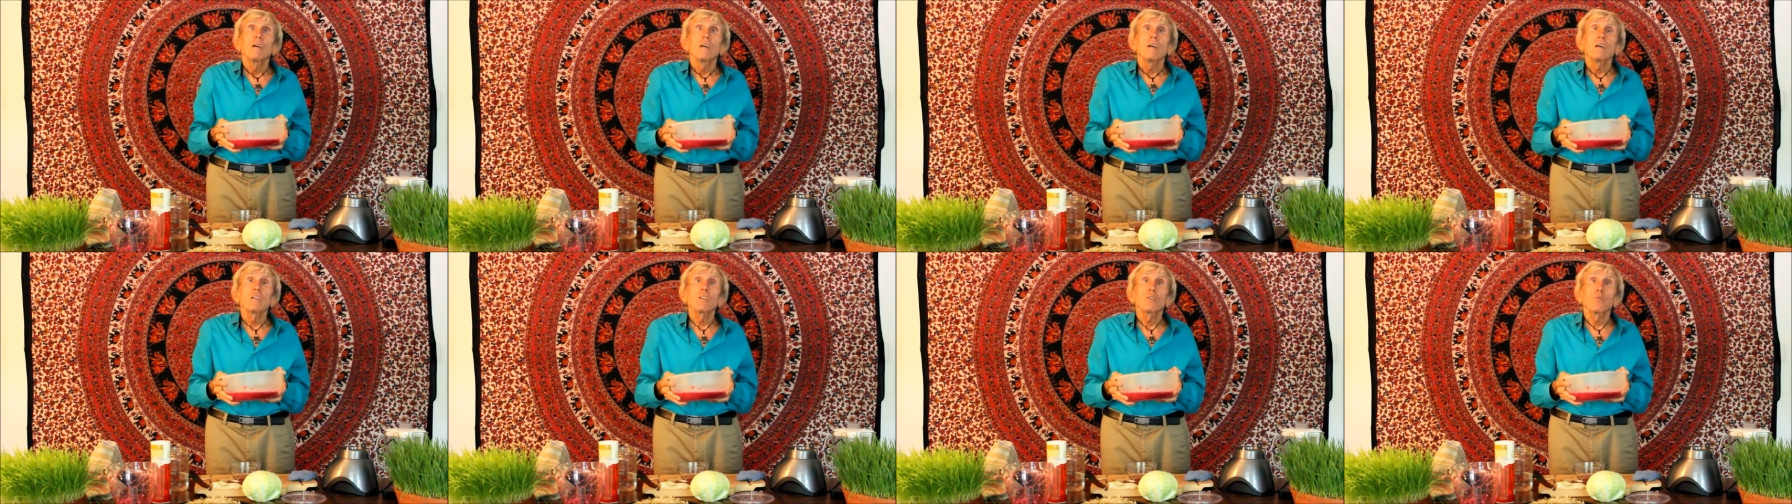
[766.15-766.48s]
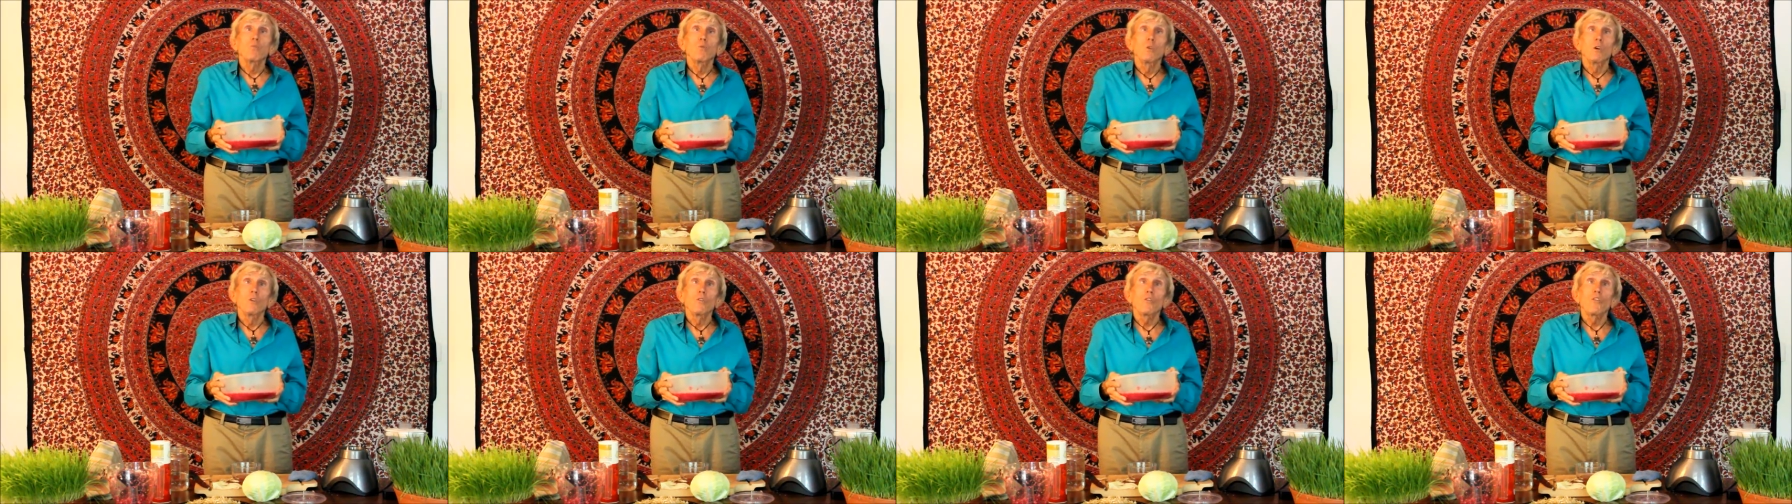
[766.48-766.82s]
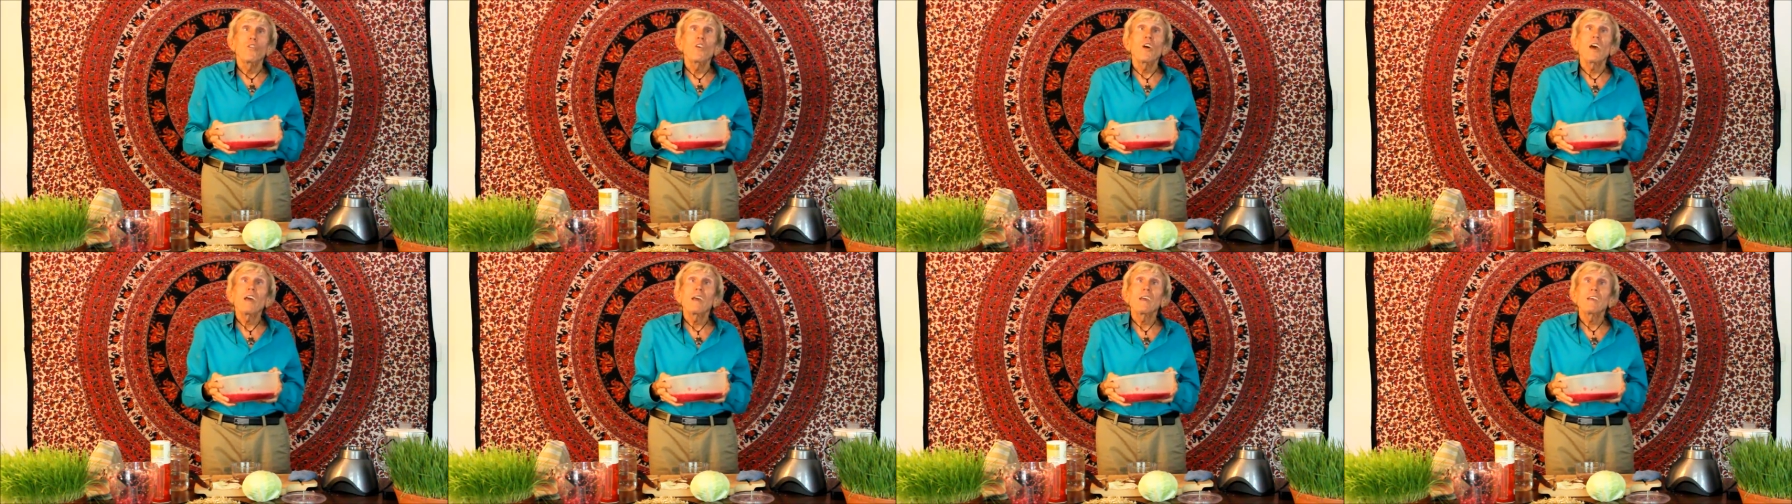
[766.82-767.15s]
It will
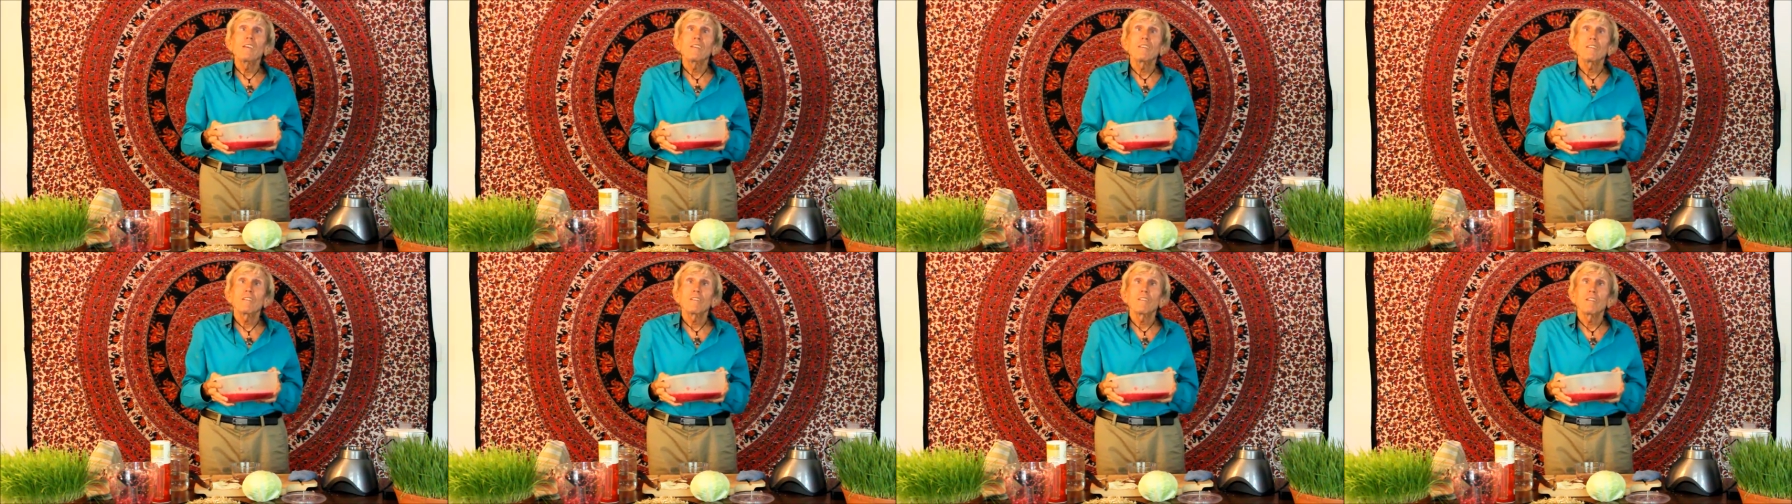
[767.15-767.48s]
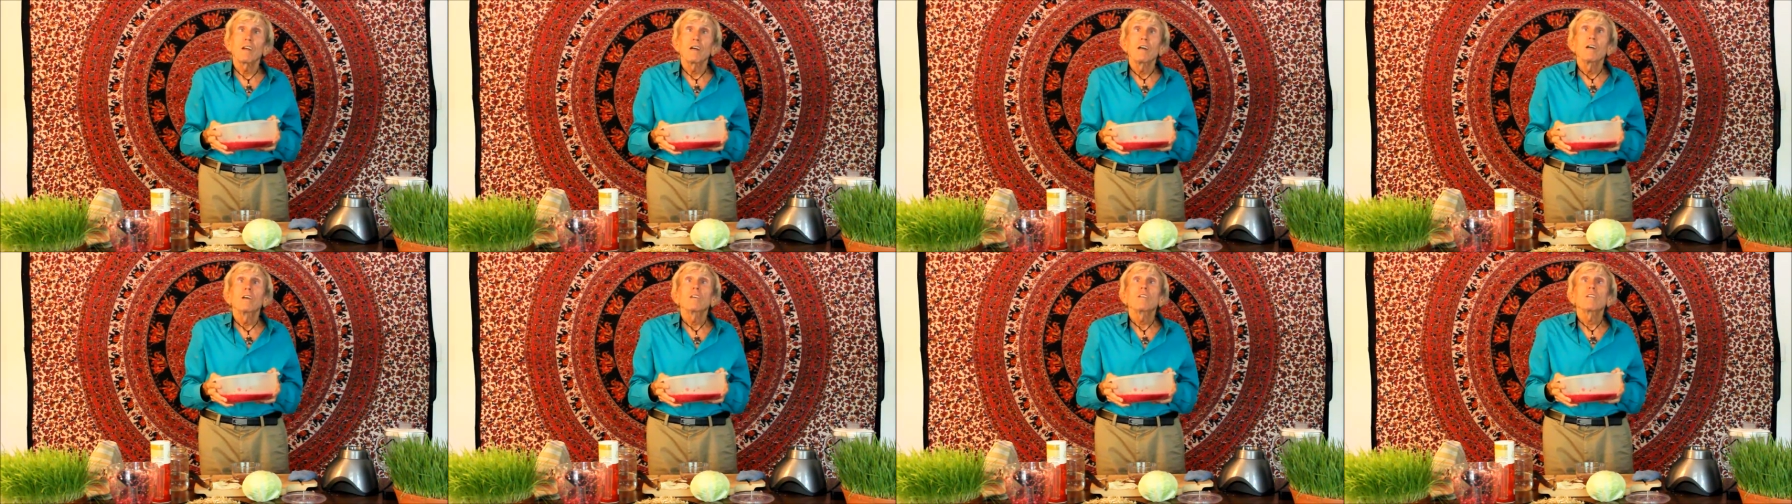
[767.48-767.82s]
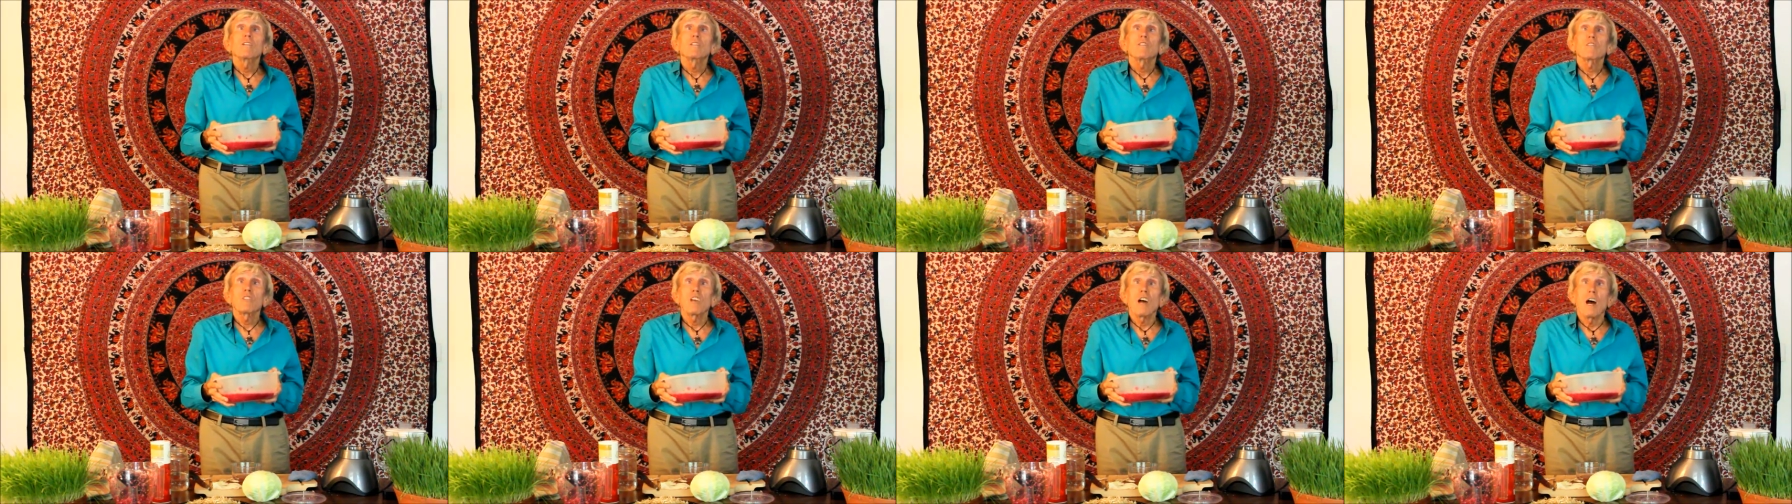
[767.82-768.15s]
taste
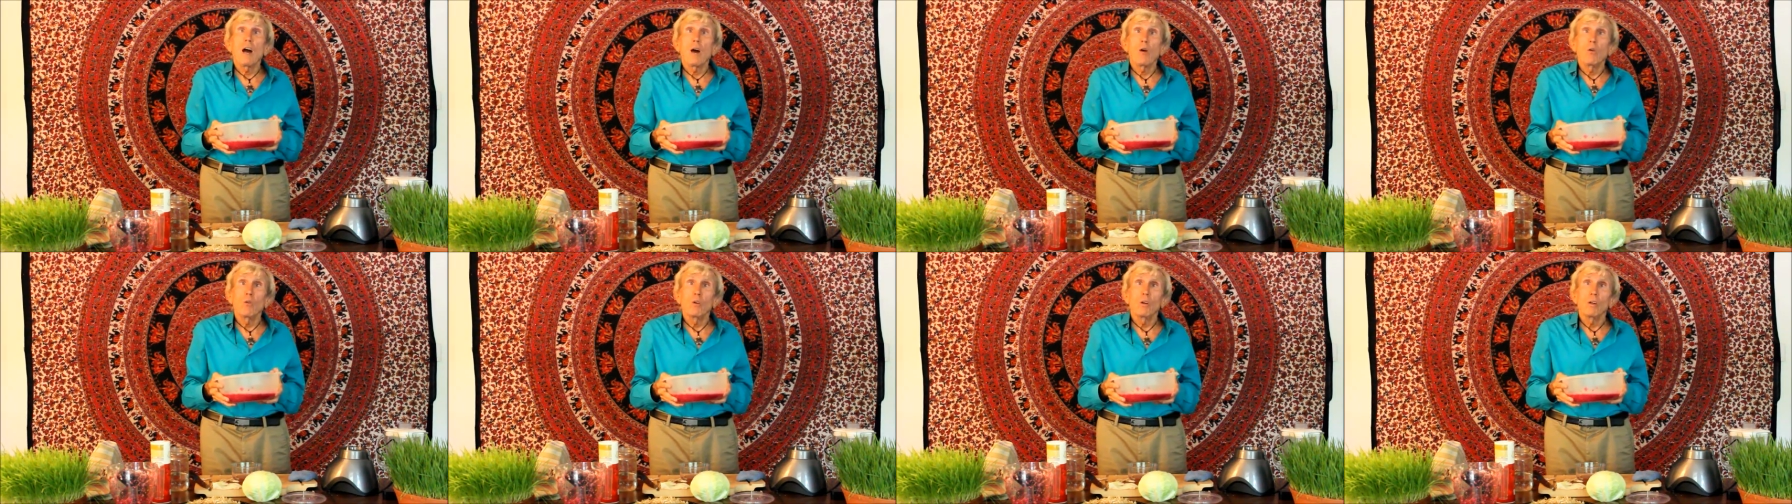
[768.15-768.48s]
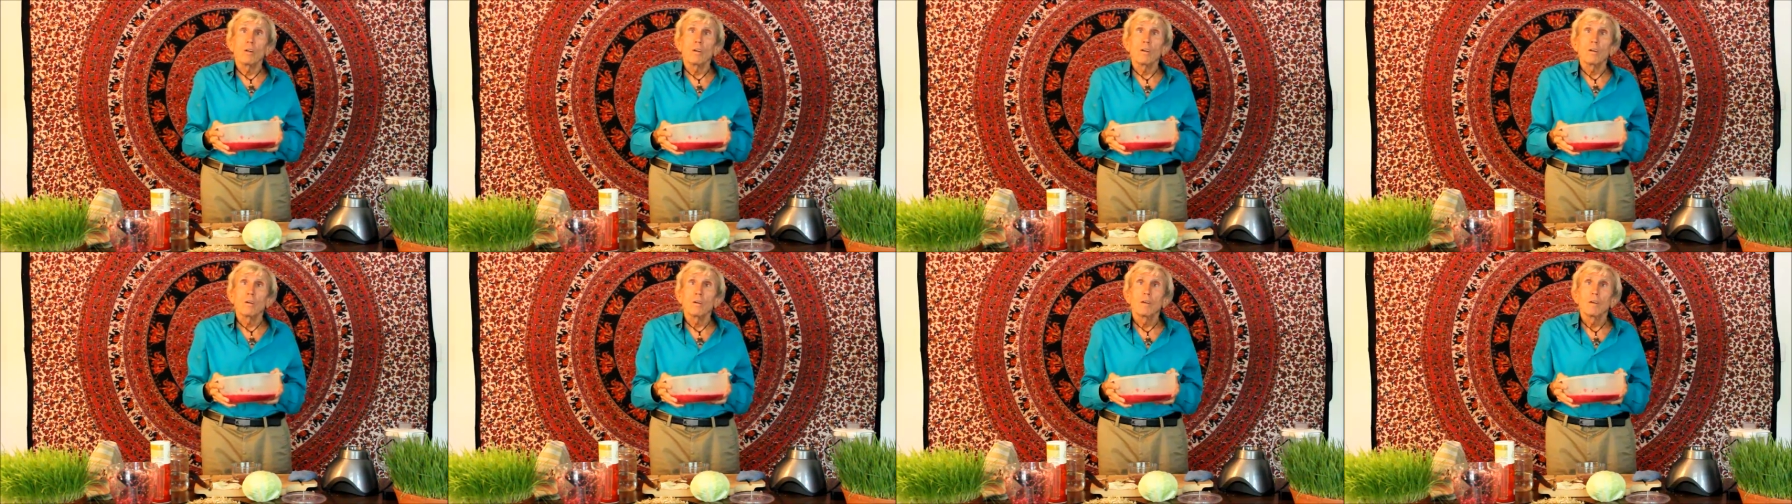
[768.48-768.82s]
sour.